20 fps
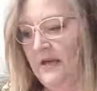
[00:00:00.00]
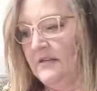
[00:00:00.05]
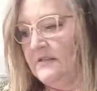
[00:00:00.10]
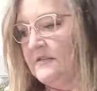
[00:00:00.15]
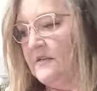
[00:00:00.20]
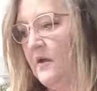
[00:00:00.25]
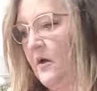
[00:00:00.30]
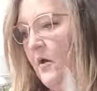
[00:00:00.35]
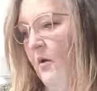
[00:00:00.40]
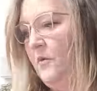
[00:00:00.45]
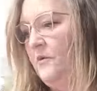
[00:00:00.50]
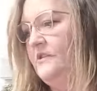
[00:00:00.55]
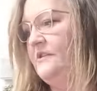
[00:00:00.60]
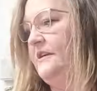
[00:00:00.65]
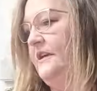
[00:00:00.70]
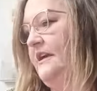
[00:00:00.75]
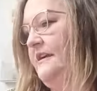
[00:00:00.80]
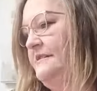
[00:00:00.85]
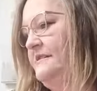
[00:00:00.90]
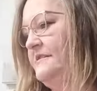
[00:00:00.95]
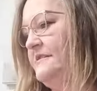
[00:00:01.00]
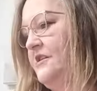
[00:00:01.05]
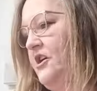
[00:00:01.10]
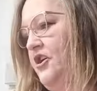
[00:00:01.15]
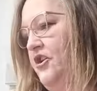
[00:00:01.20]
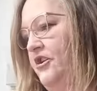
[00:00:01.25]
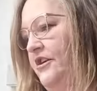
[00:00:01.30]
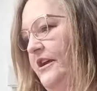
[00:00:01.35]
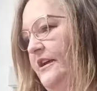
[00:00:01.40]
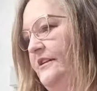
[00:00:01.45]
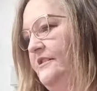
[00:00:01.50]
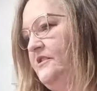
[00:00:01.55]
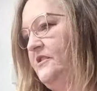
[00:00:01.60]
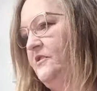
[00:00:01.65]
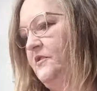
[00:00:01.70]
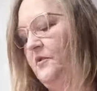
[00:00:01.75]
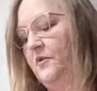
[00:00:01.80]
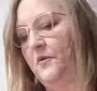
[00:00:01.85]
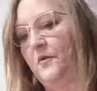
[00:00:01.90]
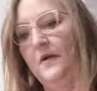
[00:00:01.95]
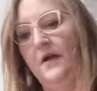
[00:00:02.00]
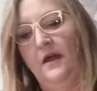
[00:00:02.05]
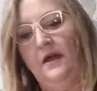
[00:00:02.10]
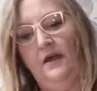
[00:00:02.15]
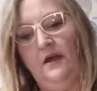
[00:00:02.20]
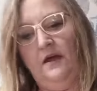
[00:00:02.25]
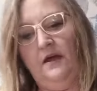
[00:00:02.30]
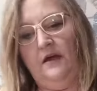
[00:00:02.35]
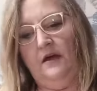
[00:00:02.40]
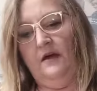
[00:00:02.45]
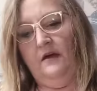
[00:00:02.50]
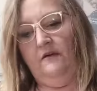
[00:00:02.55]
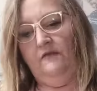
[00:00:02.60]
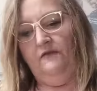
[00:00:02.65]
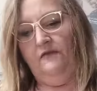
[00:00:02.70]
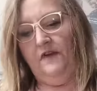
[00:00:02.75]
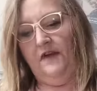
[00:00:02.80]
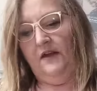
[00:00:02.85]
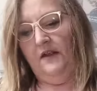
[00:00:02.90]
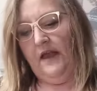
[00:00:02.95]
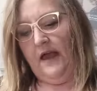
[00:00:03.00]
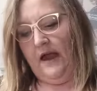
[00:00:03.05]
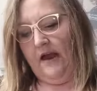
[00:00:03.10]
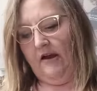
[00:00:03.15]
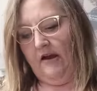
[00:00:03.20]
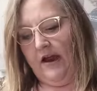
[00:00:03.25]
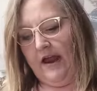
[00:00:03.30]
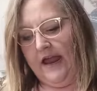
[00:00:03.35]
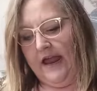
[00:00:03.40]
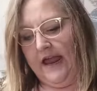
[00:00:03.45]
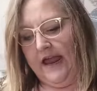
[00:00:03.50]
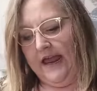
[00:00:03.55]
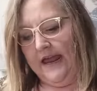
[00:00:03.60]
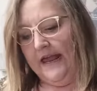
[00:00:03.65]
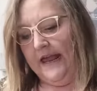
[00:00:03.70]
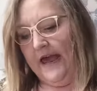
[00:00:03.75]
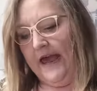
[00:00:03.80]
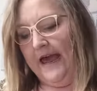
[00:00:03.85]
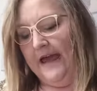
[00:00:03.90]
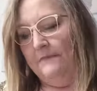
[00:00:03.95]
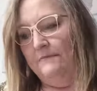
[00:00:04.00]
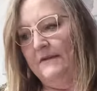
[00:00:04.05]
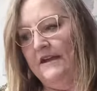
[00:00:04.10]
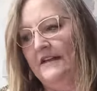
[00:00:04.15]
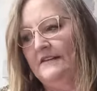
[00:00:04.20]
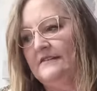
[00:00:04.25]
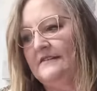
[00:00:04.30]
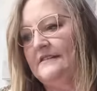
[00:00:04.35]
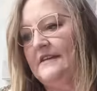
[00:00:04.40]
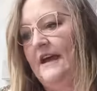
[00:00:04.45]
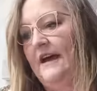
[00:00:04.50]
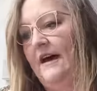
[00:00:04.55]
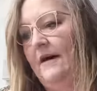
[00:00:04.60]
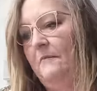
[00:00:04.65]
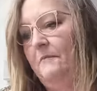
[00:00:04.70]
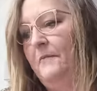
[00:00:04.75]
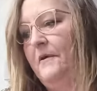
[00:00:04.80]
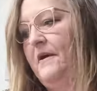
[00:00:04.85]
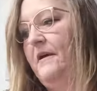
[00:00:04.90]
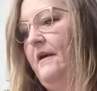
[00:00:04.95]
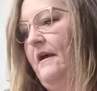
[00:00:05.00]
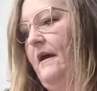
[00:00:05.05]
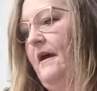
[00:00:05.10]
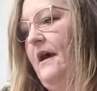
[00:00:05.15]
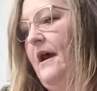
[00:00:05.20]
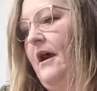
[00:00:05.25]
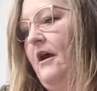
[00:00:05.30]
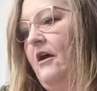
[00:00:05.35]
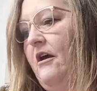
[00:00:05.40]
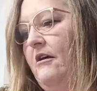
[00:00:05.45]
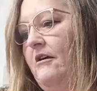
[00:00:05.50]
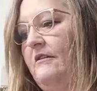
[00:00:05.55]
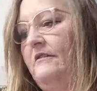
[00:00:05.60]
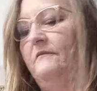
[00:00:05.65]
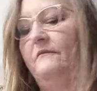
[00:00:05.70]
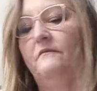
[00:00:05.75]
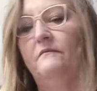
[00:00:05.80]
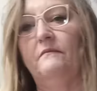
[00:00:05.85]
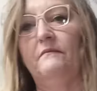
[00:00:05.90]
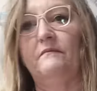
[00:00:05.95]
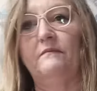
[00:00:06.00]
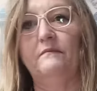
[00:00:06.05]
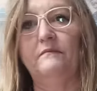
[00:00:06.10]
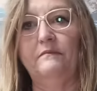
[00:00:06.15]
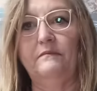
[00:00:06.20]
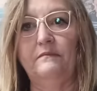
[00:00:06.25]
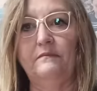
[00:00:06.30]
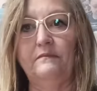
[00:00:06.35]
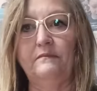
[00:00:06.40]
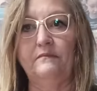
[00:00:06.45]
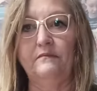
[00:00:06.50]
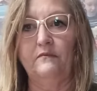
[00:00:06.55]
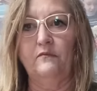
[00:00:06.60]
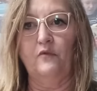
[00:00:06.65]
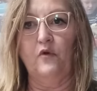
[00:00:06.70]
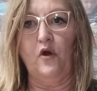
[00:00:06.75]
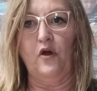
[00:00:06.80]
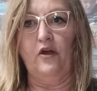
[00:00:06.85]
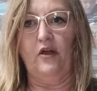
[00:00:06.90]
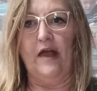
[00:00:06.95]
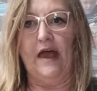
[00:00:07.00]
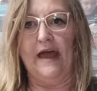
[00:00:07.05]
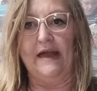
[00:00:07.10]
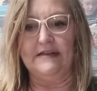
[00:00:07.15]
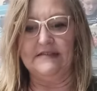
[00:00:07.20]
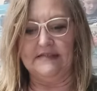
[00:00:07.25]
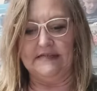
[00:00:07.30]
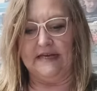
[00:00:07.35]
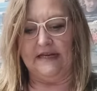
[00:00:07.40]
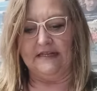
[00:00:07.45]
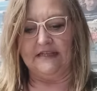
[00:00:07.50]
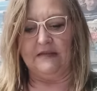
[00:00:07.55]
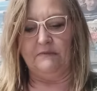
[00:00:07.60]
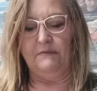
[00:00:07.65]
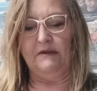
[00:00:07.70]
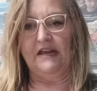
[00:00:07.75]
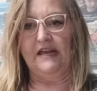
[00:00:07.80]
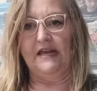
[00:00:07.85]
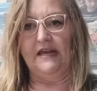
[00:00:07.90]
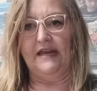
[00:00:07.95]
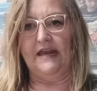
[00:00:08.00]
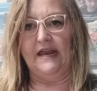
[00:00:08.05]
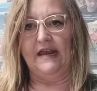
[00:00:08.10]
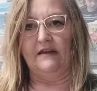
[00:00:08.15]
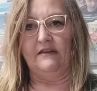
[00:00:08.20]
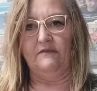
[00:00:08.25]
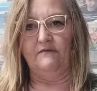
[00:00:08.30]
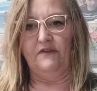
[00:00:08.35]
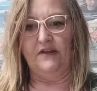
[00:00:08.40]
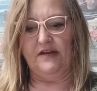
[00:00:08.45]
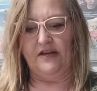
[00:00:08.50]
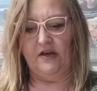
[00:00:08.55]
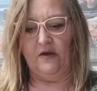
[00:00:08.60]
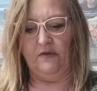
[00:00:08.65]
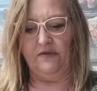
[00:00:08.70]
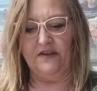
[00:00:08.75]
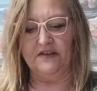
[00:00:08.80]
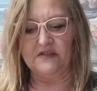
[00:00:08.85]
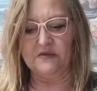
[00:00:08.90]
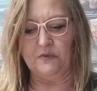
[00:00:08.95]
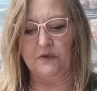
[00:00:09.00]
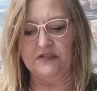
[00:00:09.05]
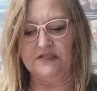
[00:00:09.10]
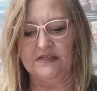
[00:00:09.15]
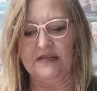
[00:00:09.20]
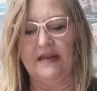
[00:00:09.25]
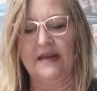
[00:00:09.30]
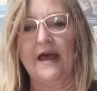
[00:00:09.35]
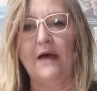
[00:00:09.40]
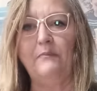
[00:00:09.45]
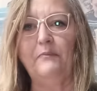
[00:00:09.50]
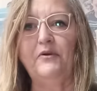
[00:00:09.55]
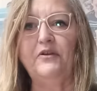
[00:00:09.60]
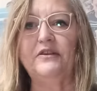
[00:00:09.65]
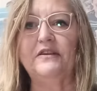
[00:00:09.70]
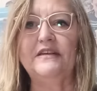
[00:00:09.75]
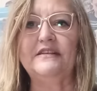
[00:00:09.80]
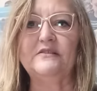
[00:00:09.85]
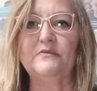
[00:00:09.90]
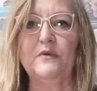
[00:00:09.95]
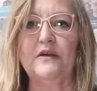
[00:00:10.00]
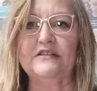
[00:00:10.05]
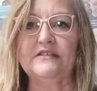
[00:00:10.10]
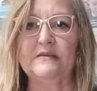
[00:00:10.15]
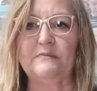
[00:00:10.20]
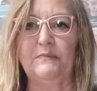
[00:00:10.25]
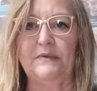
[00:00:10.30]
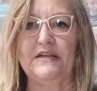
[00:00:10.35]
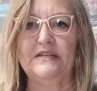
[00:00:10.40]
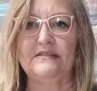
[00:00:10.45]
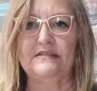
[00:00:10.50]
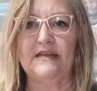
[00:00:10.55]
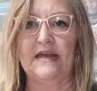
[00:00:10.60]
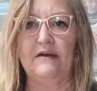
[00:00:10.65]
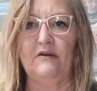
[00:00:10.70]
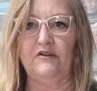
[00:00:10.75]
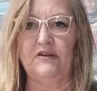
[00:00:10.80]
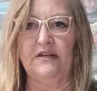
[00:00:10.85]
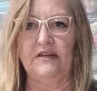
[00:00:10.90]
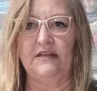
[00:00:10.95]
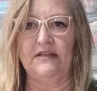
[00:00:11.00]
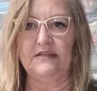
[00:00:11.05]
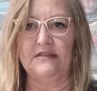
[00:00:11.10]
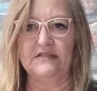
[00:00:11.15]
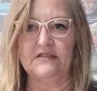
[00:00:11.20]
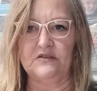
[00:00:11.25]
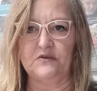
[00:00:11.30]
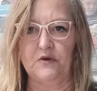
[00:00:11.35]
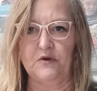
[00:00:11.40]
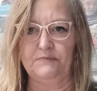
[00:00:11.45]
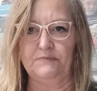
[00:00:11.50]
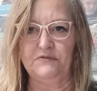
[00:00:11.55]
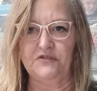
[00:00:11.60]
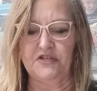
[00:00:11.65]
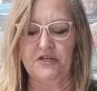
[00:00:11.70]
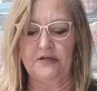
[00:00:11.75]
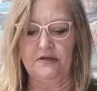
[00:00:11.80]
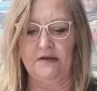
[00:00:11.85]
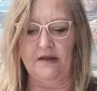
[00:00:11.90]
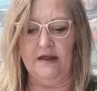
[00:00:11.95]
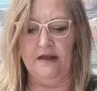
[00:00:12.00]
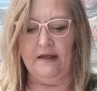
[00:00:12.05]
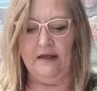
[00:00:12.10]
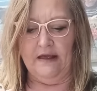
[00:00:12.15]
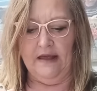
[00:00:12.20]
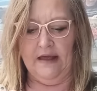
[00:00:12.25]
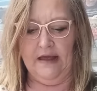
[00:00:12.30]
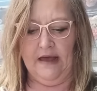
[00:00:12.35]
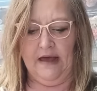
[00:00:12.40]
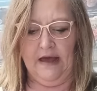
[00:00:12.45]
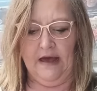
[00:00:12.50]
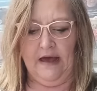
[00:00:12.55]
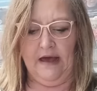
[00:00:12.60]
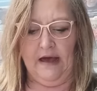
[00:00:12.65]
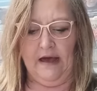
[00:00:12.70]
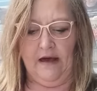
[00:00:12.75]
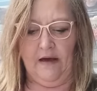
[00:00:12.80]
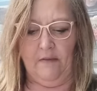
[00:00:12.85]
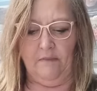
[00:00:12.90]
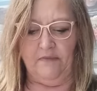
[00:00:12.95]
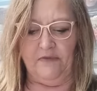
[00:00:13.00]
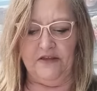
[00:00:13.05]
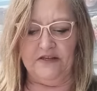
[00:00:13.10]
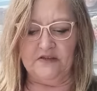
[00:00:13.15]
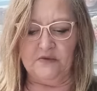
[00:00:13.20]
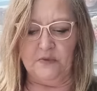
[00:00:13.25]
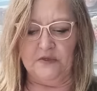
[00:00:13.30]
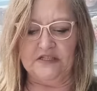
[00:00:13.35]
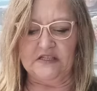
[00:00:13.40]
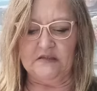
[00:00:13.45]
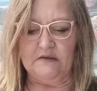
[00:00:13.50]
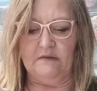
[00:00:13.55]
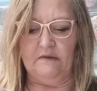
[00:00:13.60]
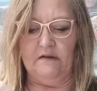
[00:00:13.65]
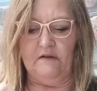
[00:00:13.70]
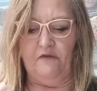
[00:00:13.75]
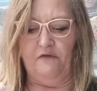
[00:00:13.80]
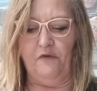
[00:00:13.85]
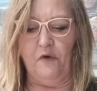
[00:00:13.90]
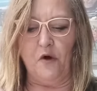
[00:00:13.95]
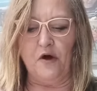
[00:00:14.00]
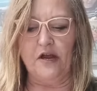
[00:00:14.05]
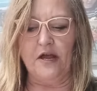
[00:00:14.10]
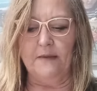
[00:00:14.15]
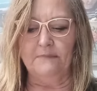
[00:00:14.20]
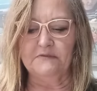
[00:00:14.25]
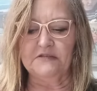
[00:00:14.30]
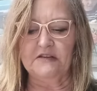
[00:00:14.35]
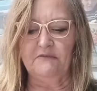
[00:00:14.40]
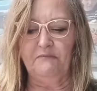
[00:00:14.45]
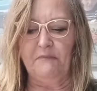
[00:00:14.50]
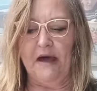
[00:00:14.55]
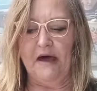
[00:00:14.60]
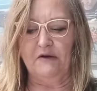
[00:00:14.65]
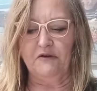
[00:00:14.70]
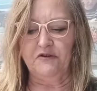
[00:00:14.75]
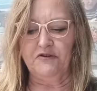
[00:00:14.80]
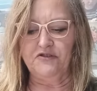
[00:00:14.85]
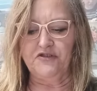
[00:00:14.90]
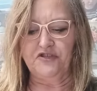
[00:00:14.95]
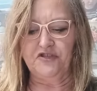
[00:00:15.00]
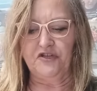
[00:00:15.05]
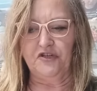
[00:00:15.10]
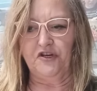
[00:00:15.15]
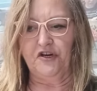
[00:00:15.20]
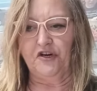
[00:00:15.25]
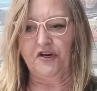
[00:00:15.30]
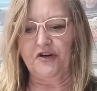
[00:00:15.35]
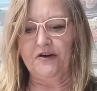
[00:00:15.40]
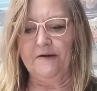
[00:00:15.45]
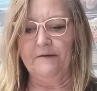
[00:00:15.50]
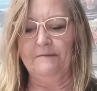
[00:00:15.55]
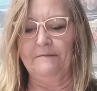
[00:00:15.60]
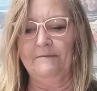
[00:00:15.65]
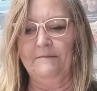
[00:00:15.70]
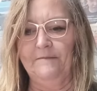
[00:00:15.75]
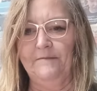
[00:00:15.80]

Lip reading: So to get started, to fill our egg, I mixed up our royal icing at the beginning of the video. This was, and I'll put these recipes down in the description. This was 4 cups of powdered sugar.